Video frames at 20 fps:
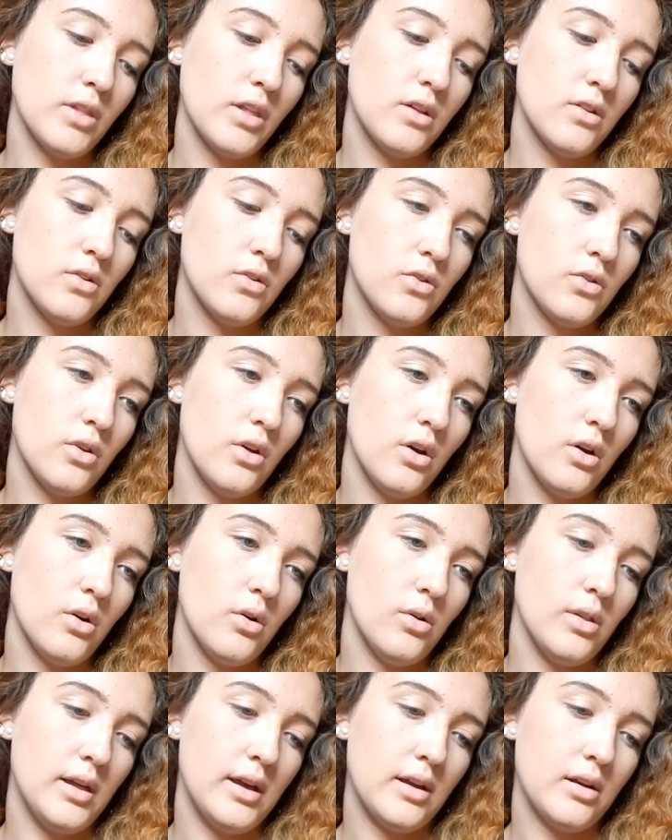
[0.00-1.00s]
So,
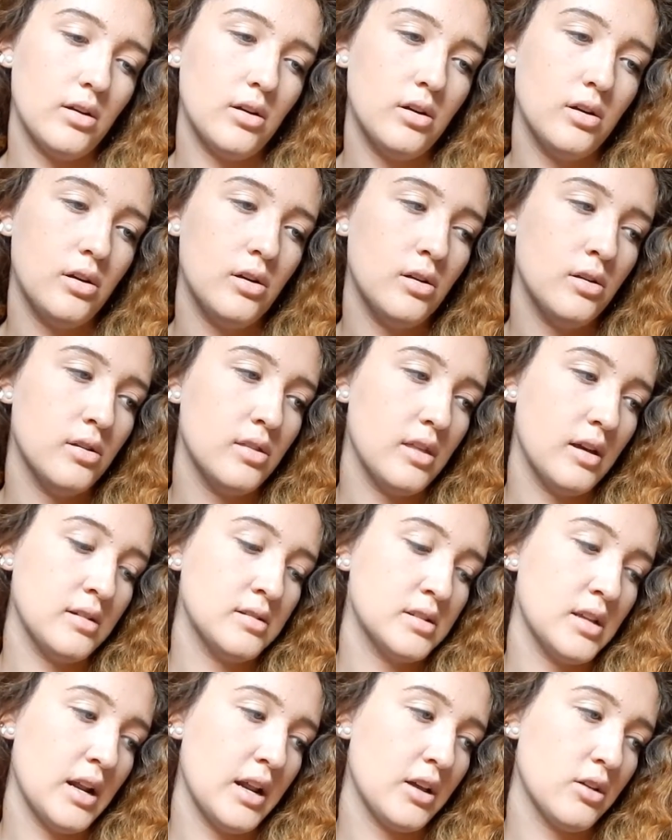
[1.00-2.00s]
like, things
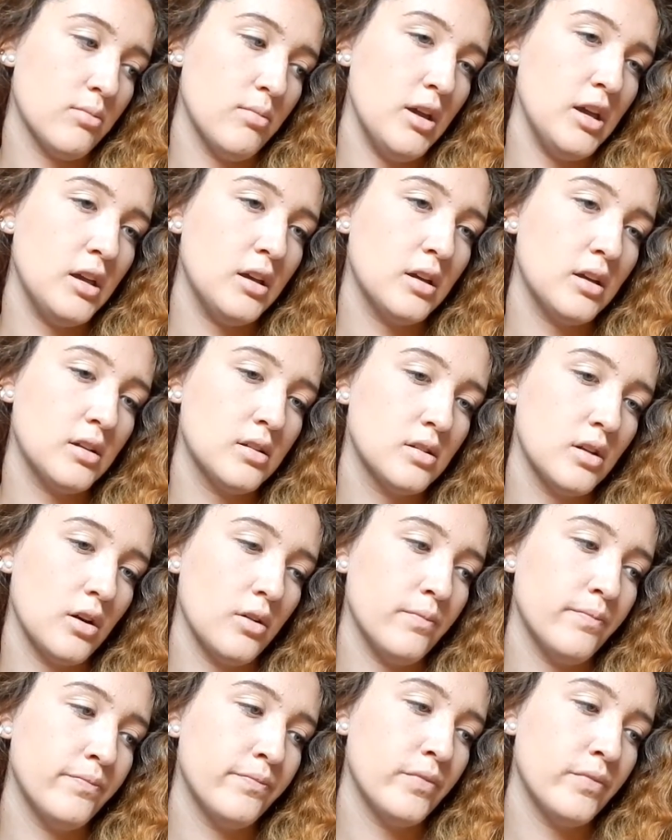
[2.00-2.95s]
that I could make, so,